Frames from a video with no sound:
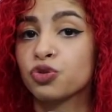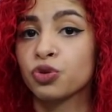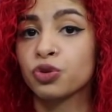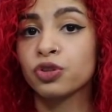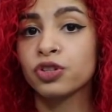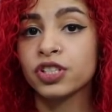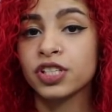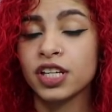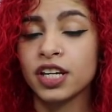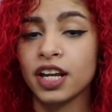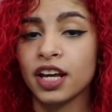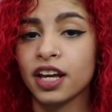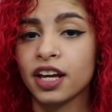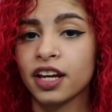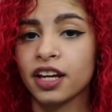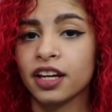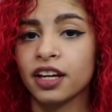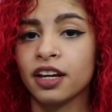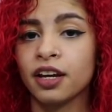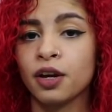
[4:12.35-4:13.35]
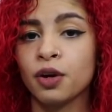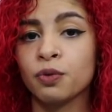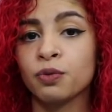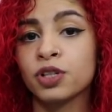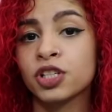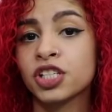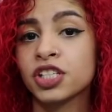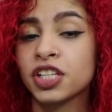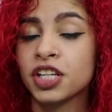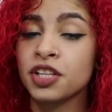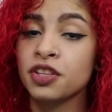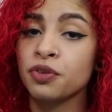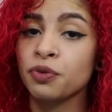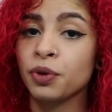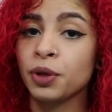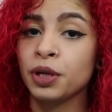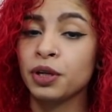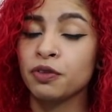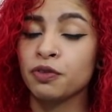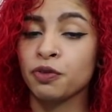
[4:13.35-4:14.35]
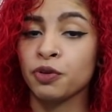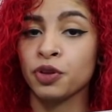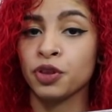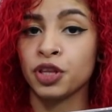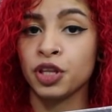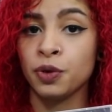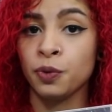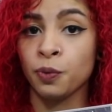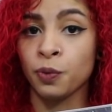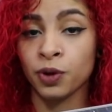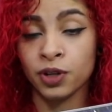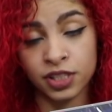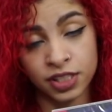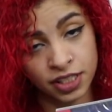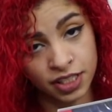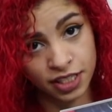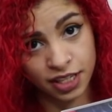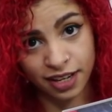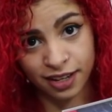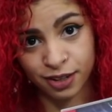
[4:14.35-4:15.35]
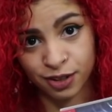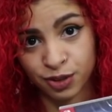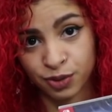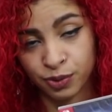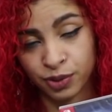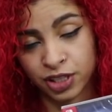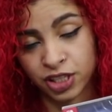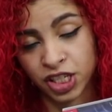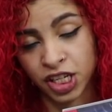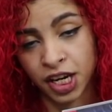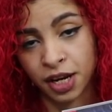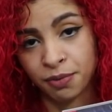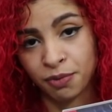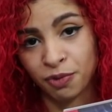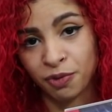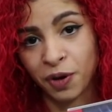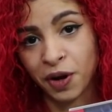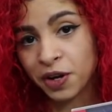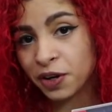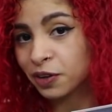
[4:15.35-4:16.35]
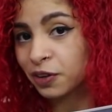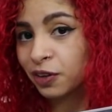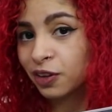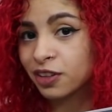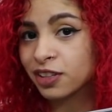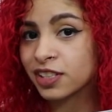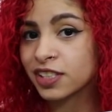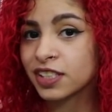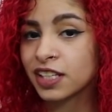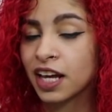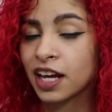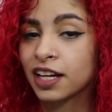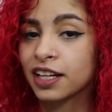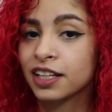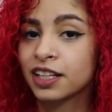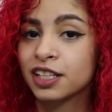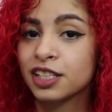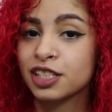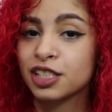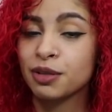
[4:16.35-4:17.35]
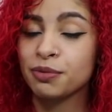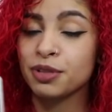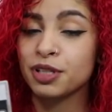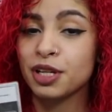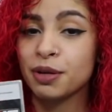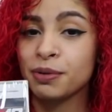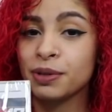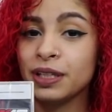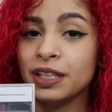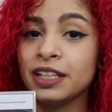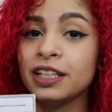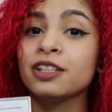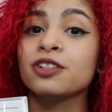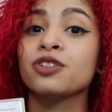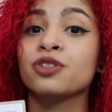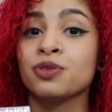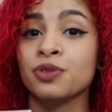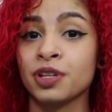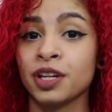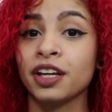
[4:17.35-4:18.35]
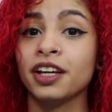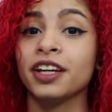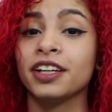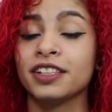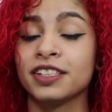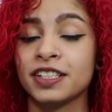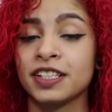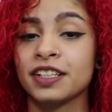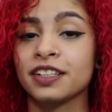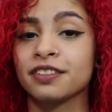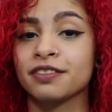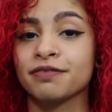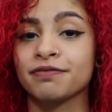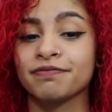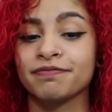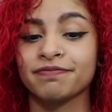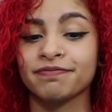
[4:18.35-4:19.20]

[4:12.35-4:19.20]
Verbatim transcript: Trolls and I, which is in the running for the worst Nintendo Switch game, right alongside WWE 2K18.